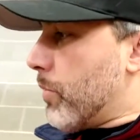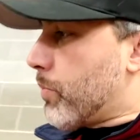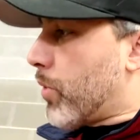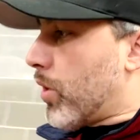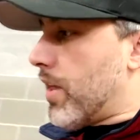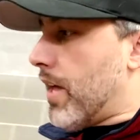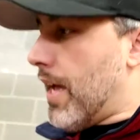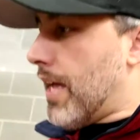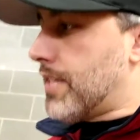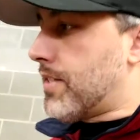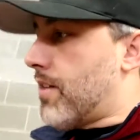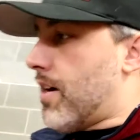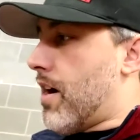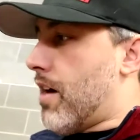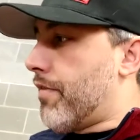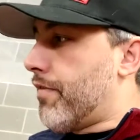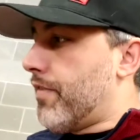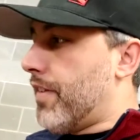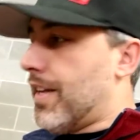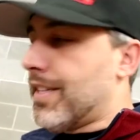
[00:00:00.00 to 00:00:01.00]
We pull the heads
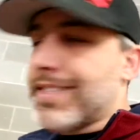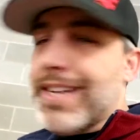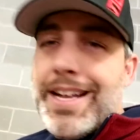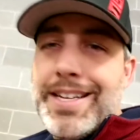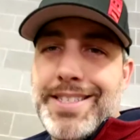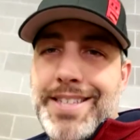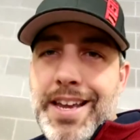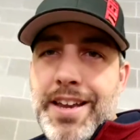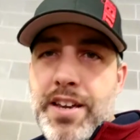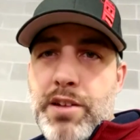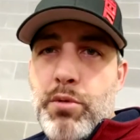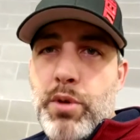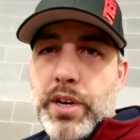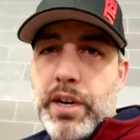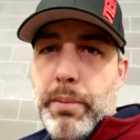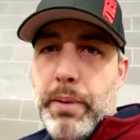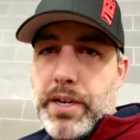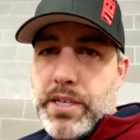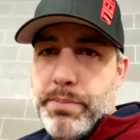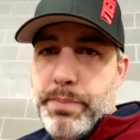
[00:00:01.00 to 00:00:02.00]
off, it's got
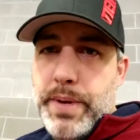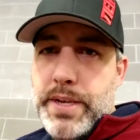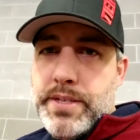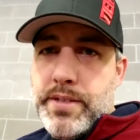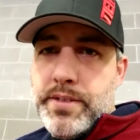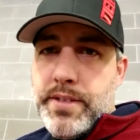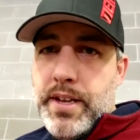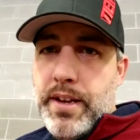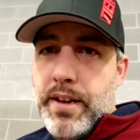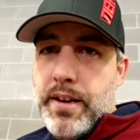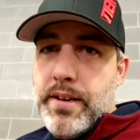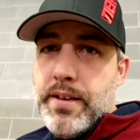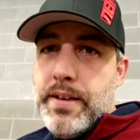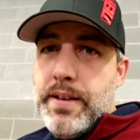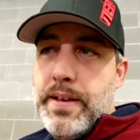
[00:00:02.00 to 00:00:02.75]
10-to-1 compression pistons in it.